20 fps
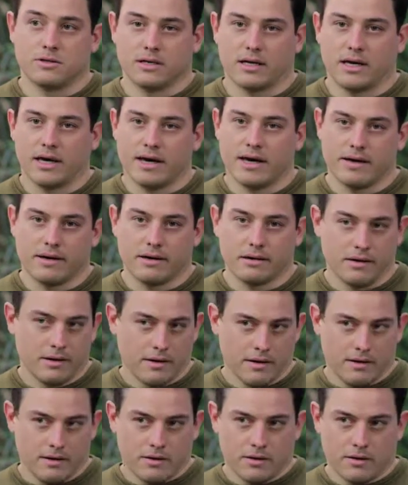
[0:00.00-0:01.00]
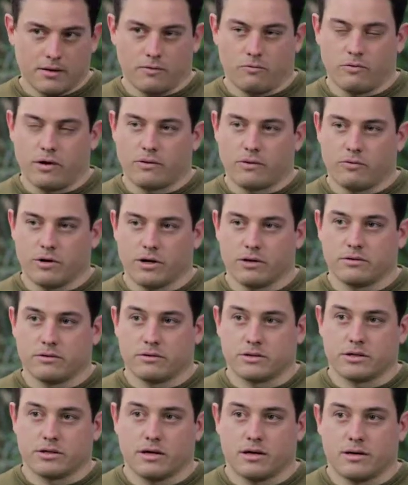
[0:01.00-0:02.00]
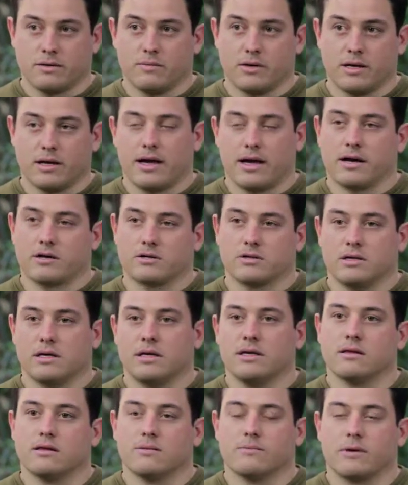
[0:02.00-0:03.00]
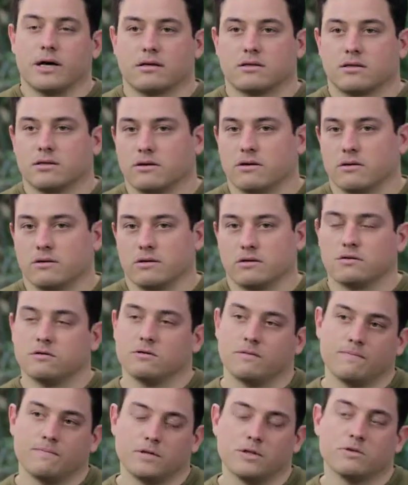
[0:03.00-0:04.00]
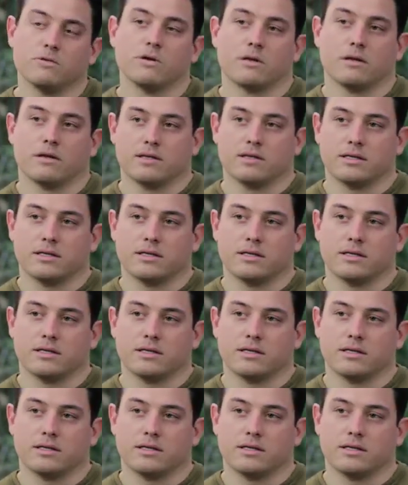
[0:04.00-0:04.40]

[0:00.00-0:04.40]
decay, the red wigglers come and actually eat the bacteria that's doing the